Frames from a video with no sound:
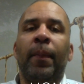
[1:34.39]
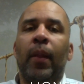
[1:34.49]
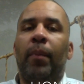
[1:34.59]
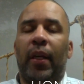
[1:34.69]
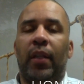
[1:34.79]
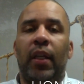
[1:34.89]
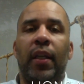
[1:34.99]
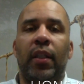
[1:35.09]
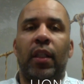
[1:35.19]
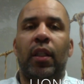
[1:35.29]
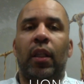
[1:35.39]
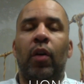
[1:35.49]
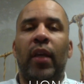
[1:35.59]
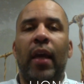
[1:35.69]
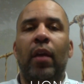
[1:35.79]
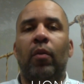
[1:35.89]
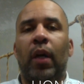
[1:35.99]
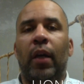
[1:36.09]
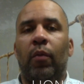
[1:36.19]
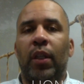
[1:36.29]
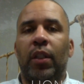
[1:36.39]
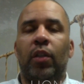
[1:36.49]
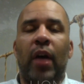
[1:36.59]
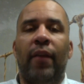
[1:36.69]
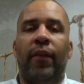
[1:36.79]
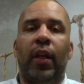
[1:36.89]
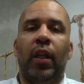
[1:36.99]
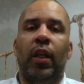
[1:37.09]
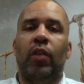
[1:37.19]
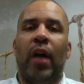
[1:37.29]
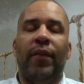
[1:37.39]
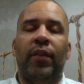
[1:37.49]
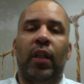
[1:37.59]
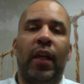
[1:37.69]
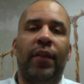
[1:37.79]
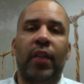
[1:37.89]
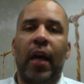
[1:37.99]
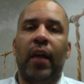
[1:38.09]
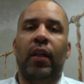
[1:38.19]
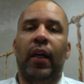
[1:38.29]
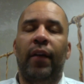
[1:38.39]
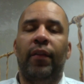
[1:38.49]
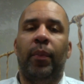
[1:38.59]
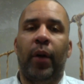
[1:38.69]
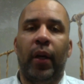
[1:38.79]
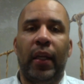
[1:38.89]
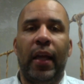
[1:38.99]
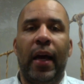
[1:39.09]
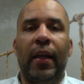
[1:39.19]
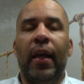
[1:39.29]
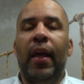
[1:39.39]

But it's easy to locate once you drive in and you drive to the left side of the parking lot,